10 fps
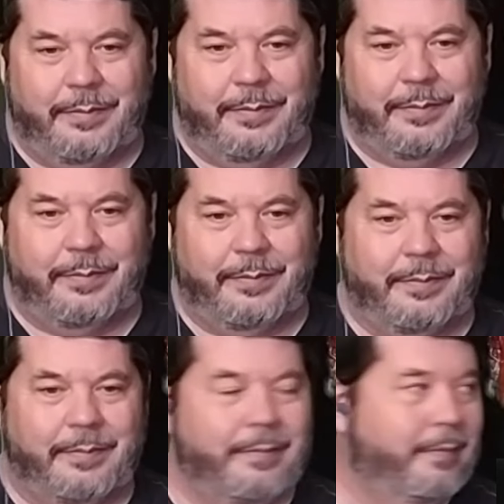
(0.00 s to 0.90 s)

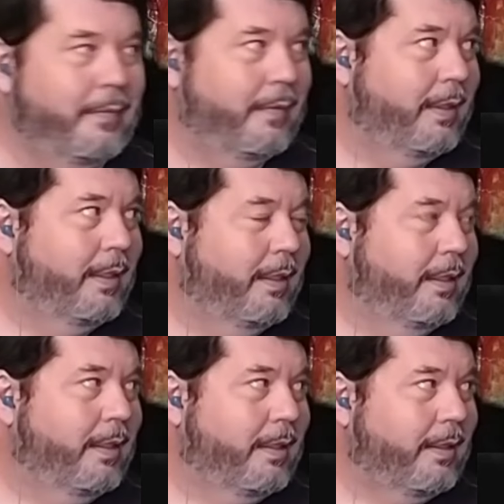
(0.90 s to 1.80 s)

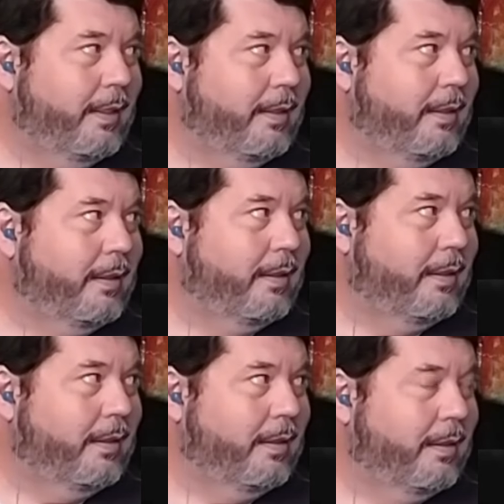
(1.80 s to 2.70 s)

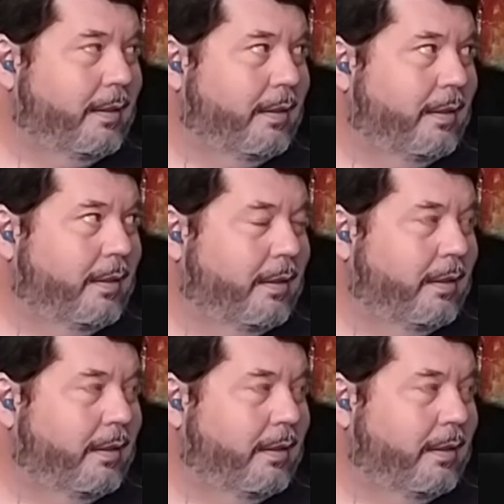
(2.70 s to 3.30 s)
[no speech]